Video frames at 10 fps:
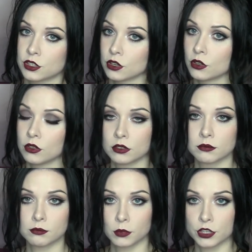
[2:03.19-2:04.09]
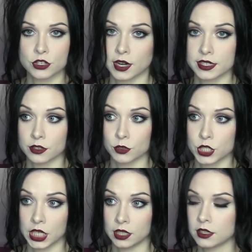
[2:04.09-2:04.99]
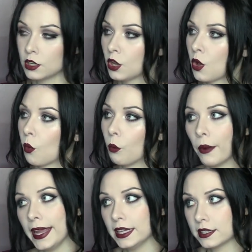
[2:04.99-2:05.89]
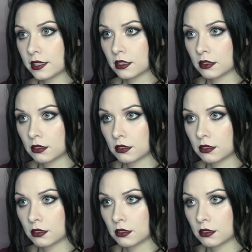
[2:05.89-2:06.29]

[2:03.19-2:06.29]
do your whole moisturizing routine. Wait,